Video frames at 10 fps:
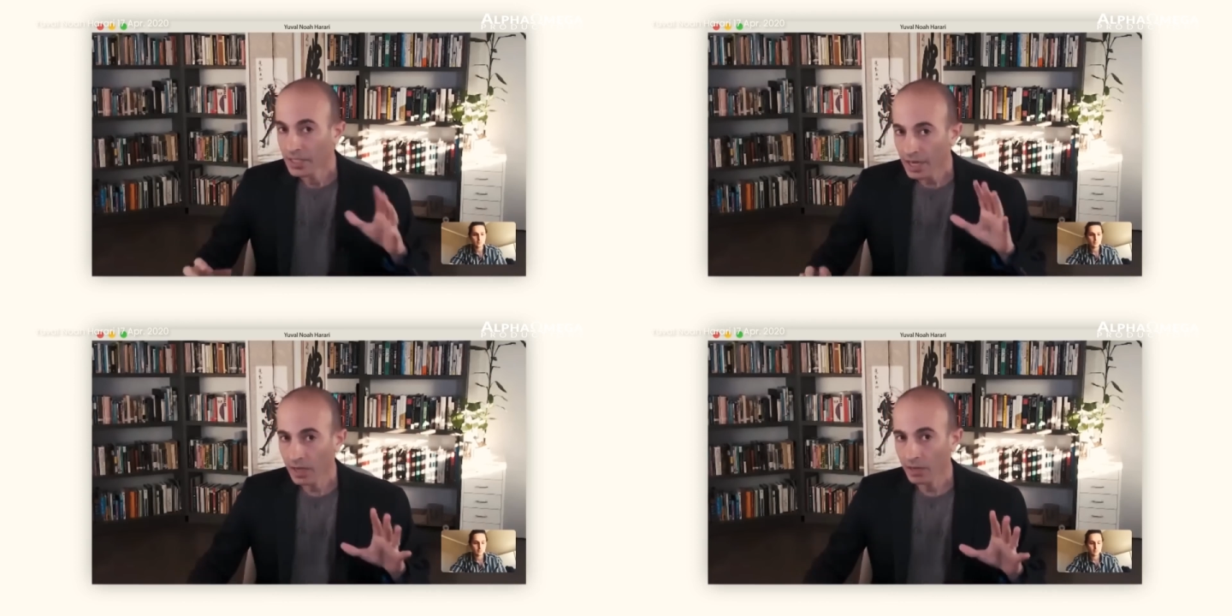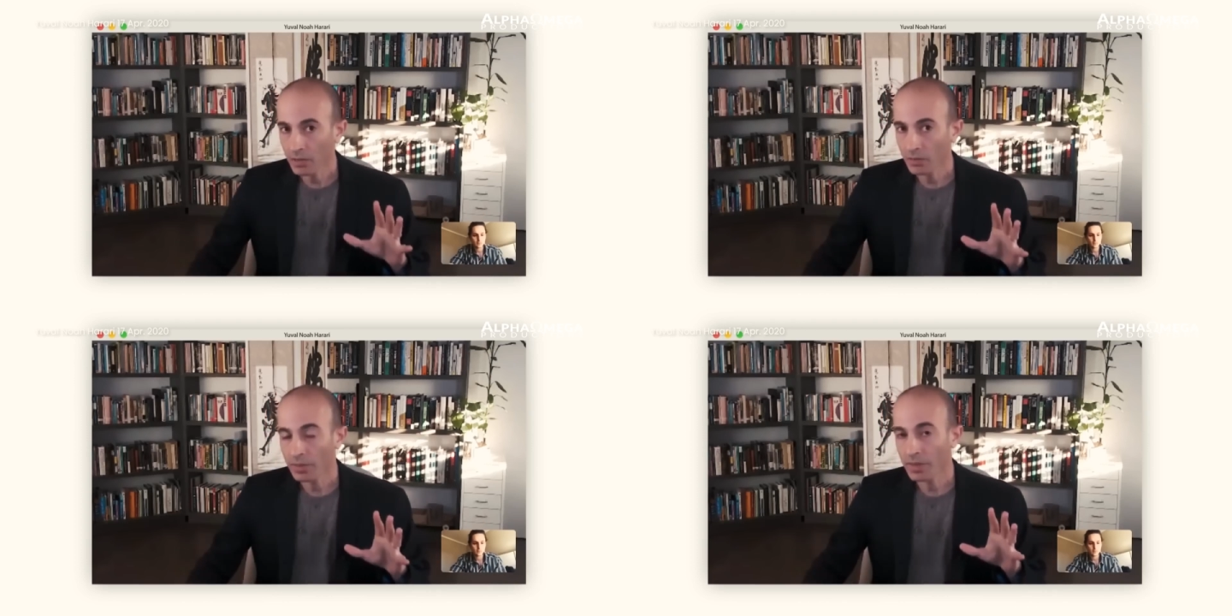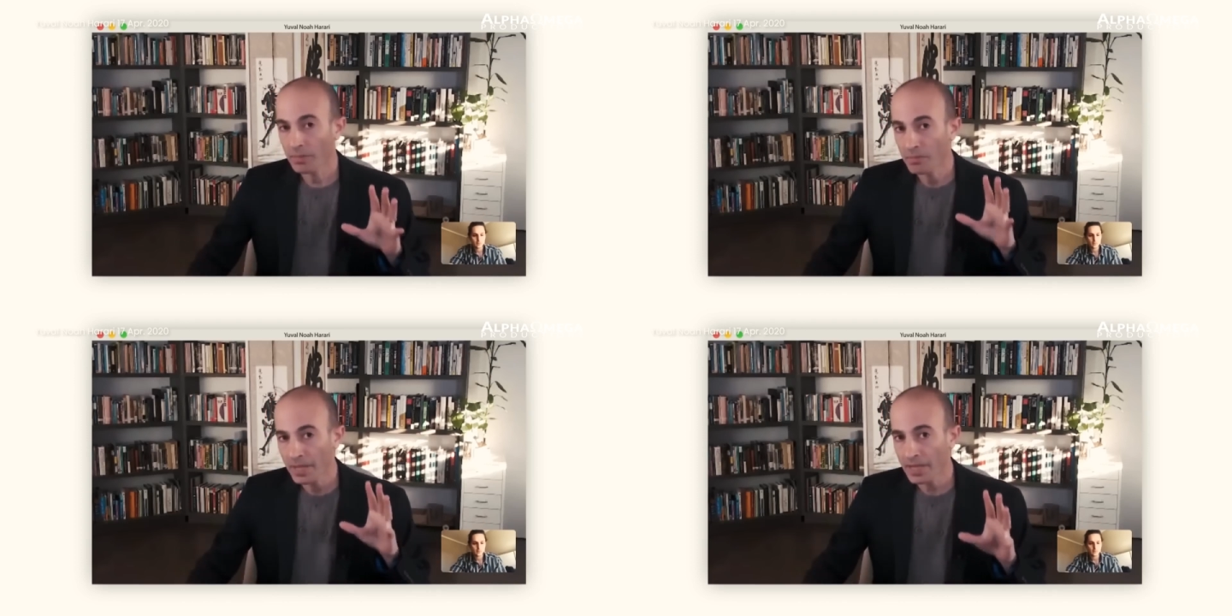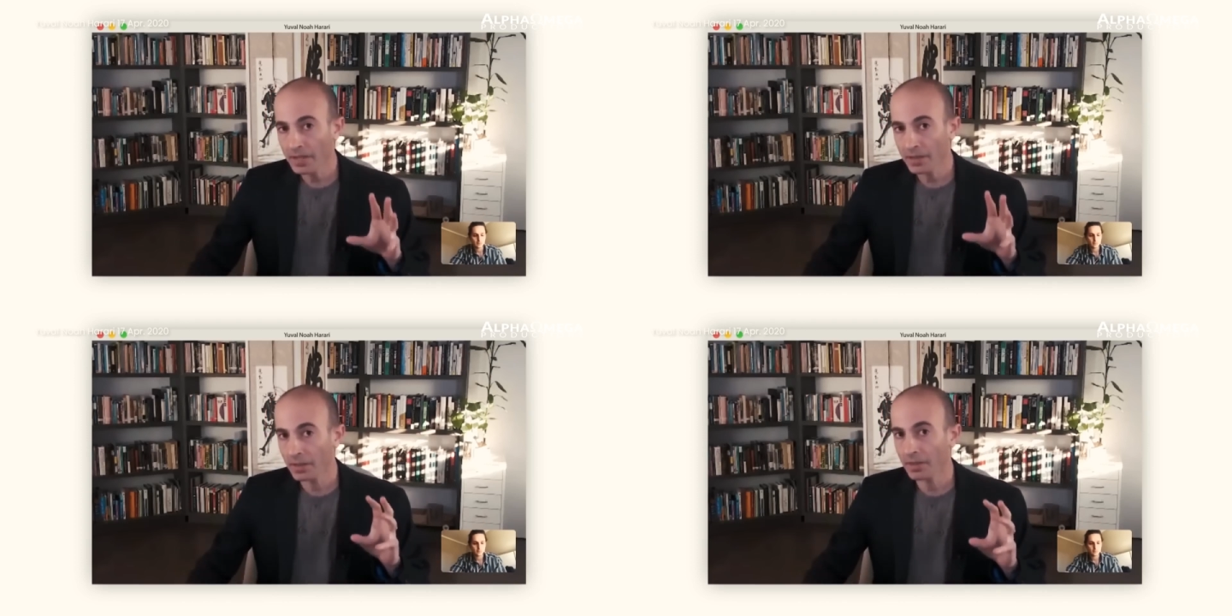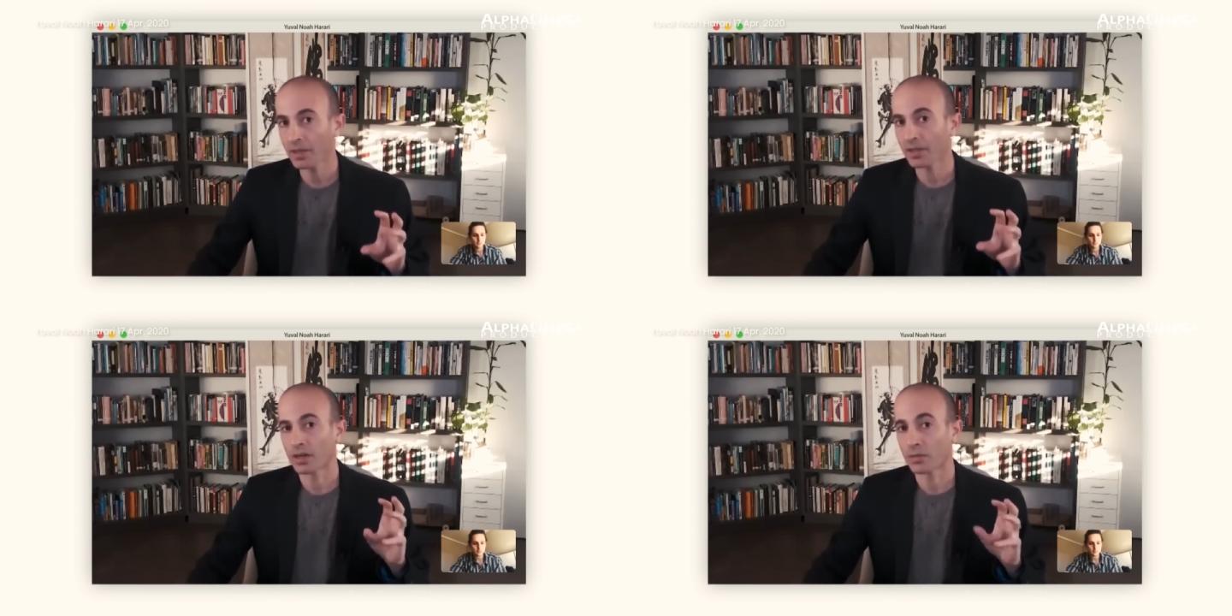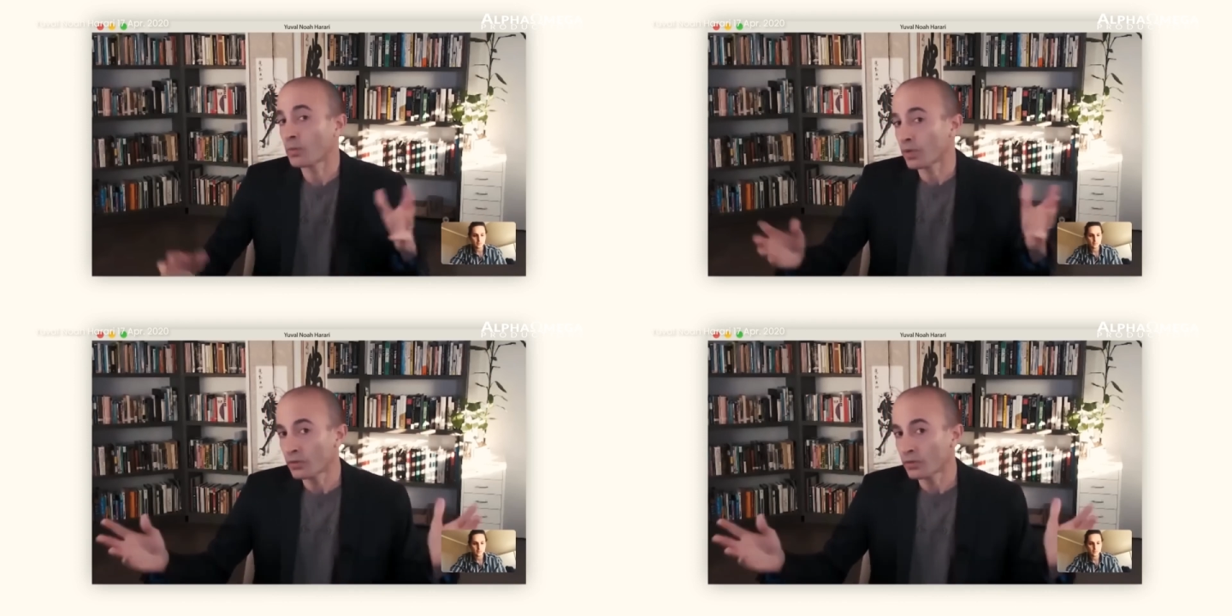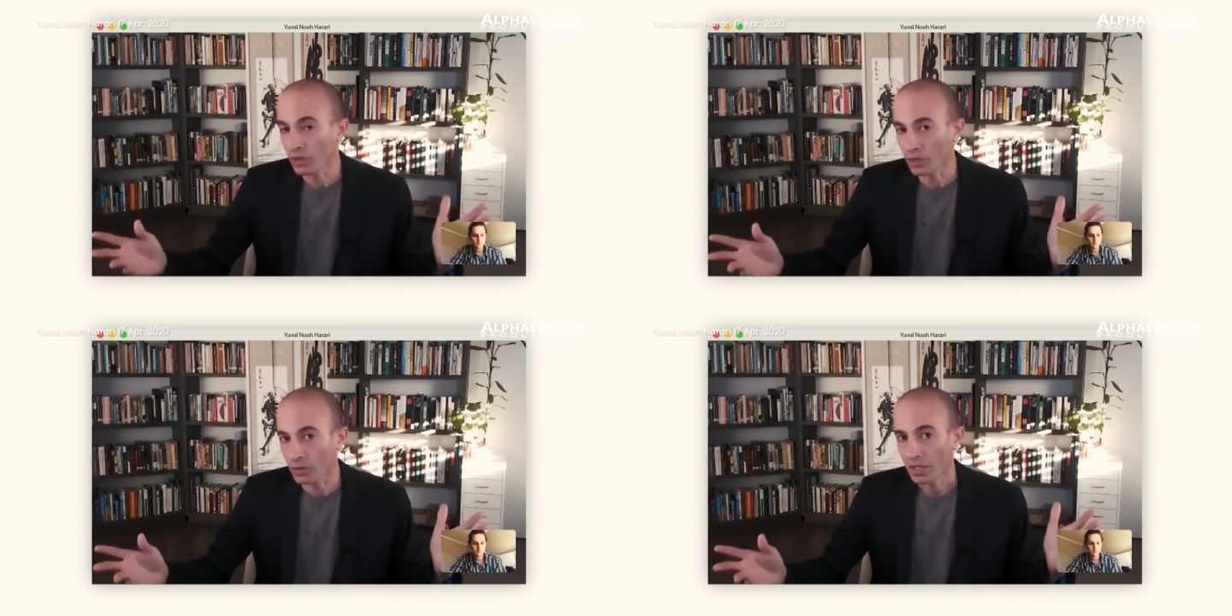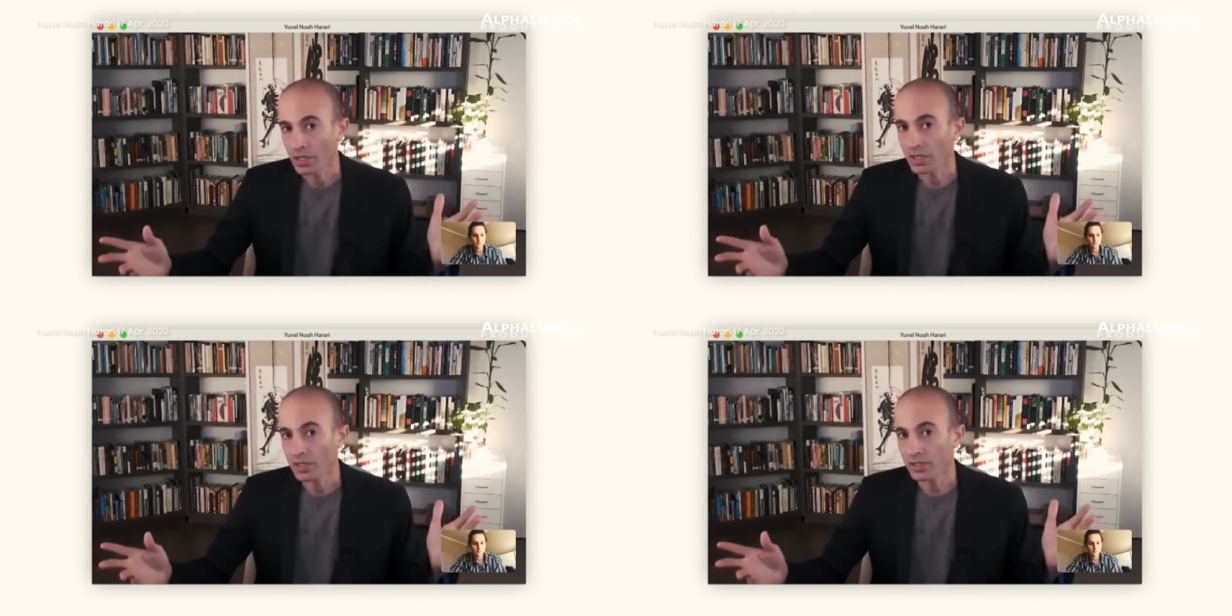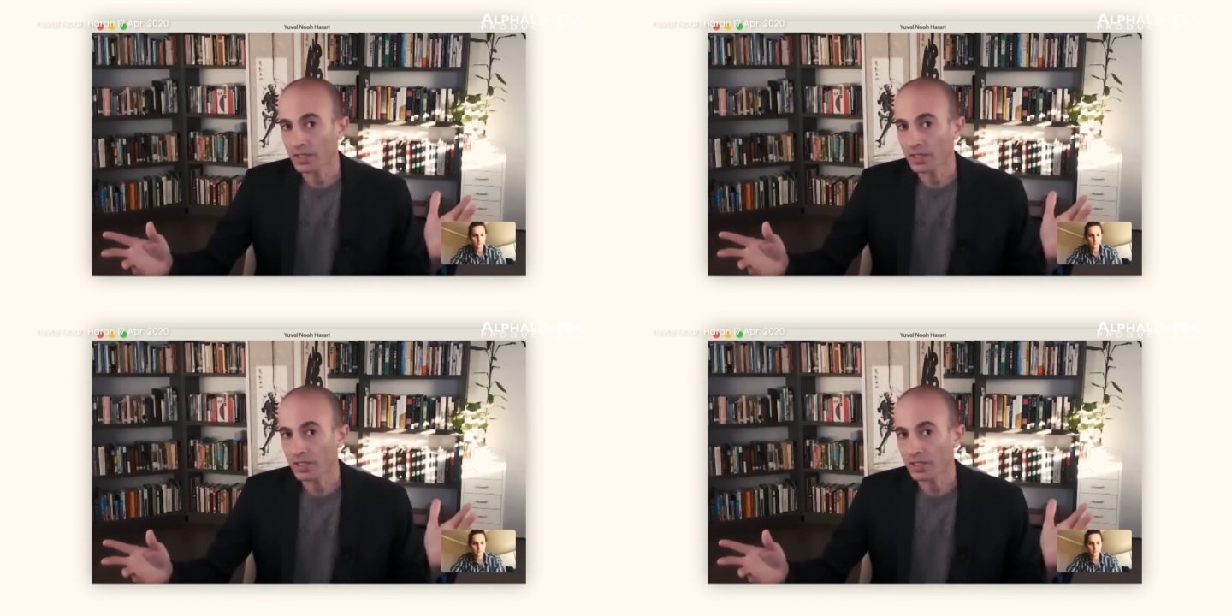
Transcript: Now, the main thing we want to know is